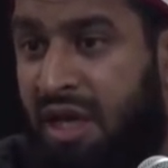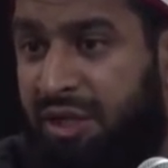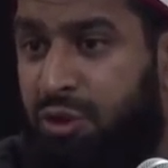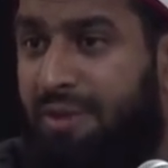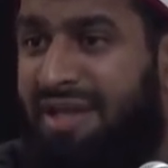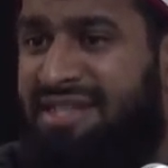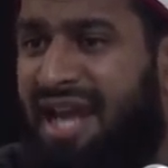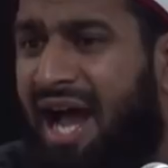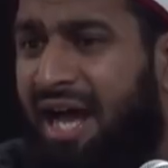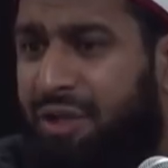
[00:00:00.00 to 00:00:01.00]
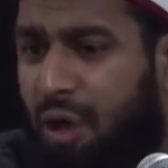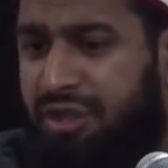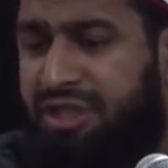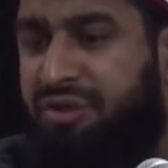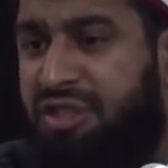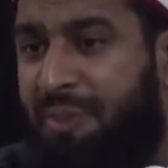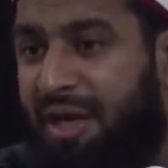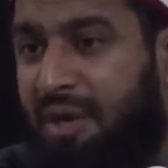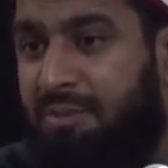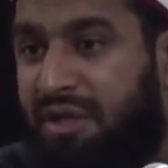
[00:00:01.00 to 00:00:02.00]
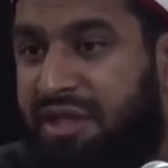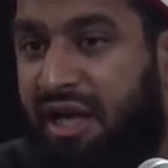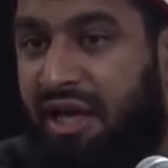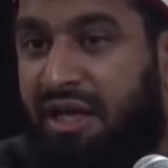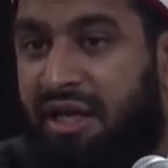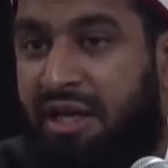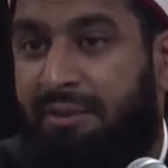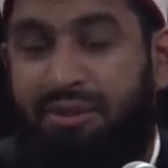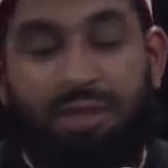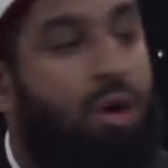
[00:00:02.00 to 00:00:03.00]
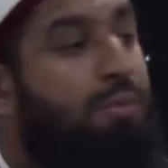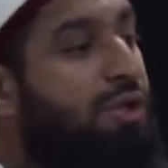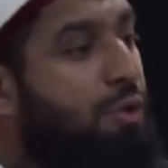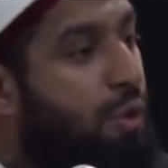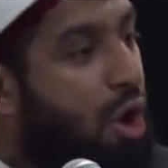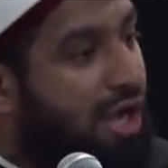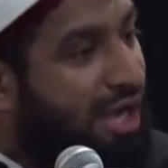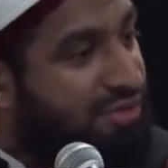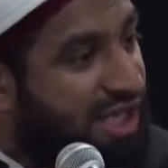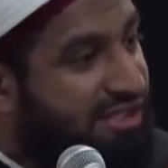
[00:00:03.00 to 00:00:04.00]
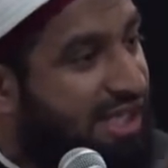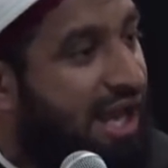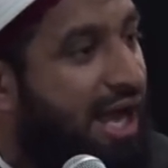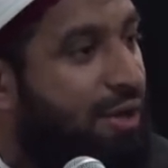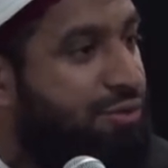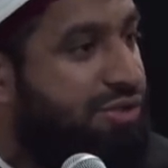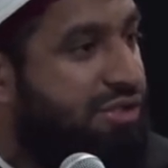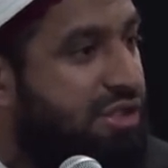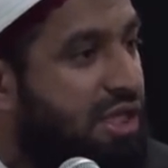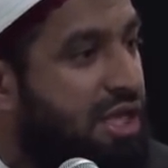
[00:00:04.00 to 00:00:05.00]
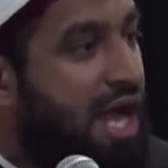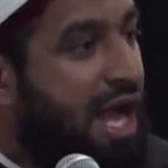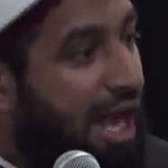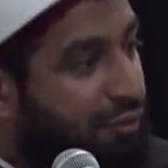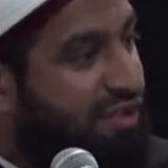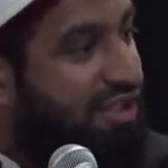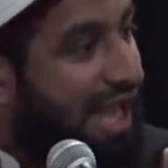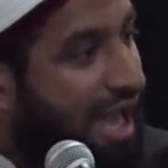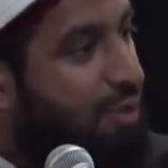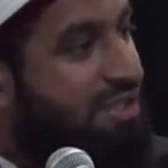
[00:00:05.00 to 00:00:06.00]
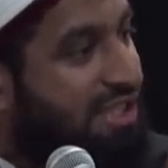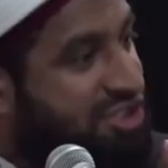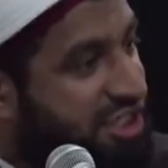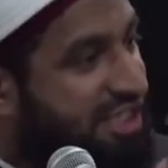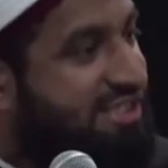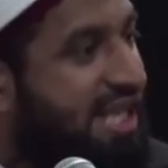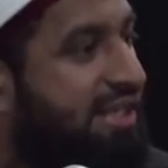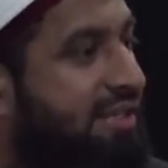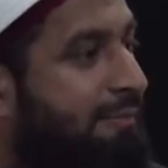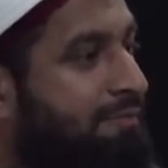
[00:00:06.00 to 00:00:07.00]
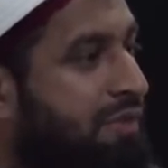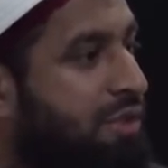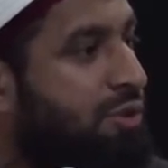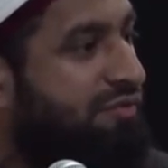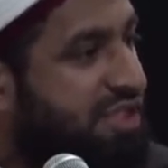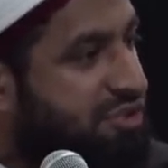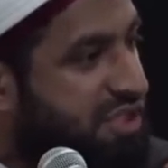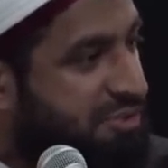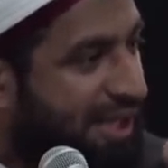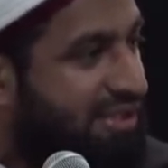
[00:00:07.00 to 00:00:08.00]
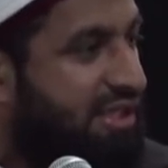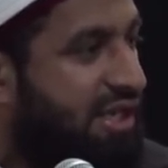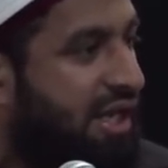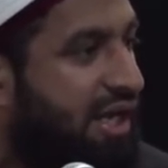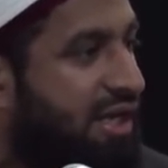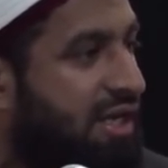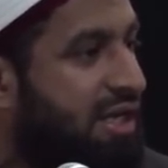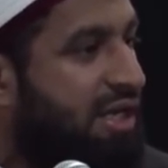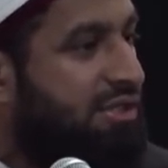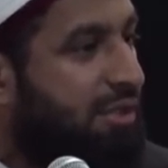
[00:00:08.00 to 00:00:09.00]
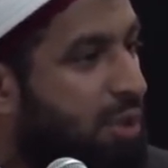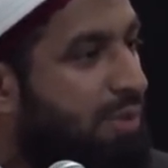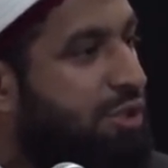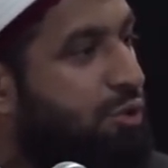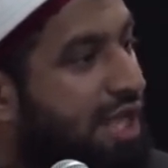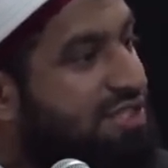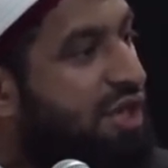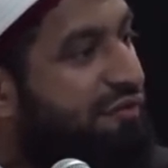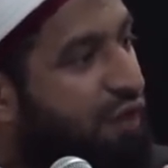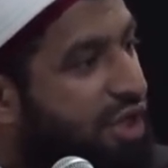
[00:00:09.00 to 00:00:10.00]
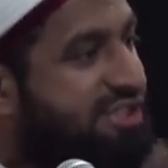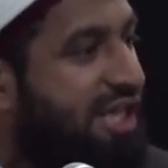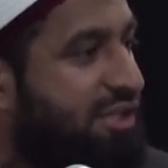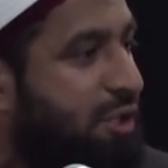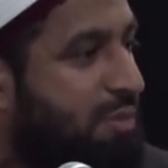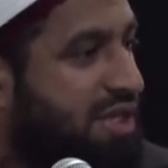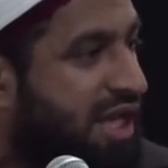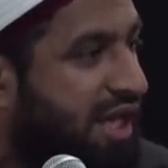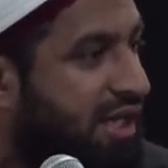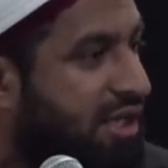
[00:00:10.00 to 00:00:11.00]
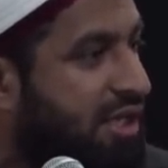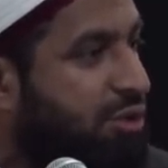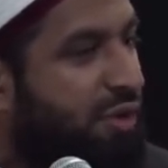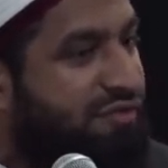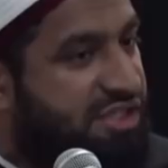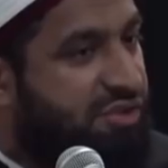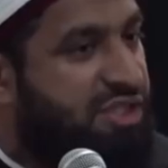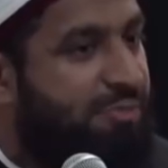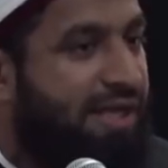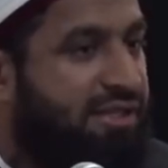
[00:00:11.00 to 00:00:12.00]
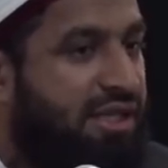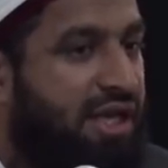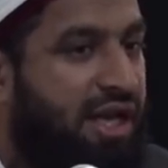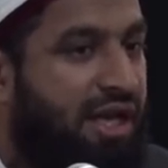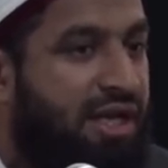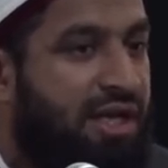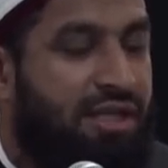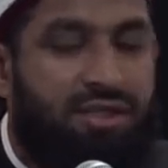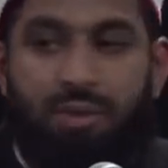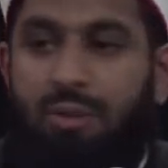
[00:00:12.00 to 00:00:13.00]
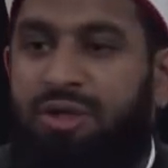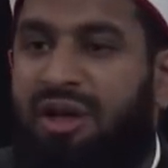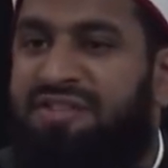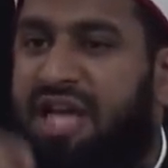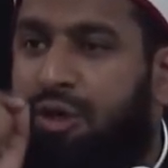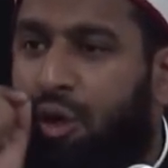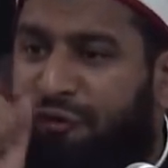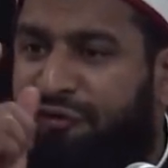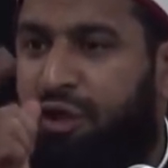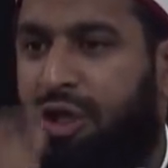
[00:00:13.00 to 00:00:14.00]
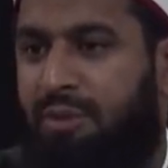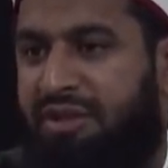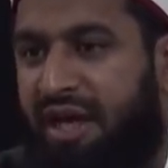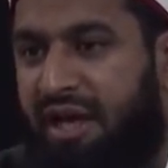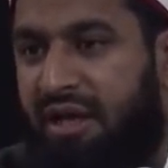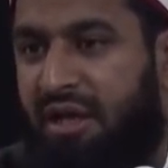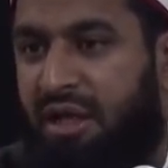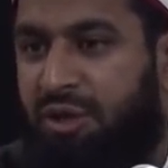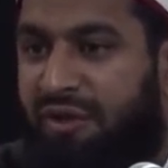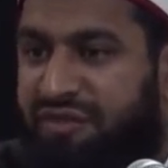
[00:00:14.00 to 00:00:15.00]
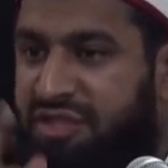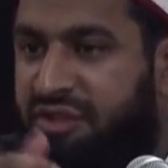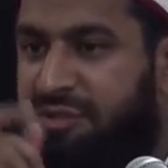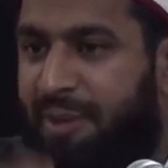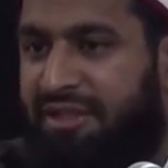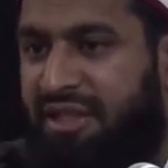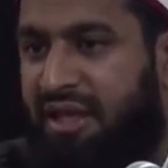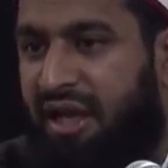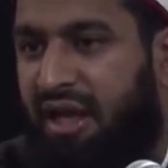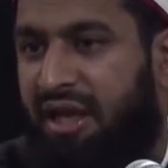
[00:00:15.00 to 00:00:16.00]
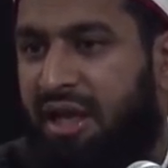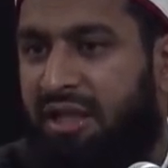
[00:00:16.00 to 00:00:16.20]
And you may say, I don't disrespect my mother. But the moment you walk outside that house, after the hours that she has said, you have disrespected her. The moment you raise your voice at your mother, you have disrespected her. The moment you have said off to your mother, you have disrespected her.